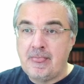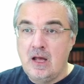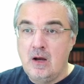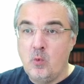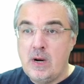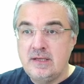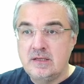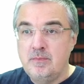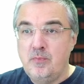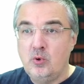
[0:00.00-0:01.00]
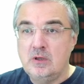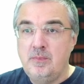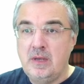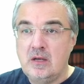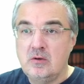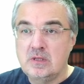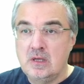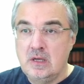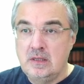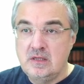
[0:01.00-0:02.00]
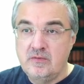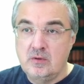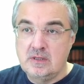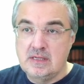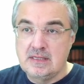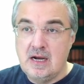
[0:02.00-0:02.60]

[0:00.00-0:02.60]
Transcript: Why it's important? Because this, for instance,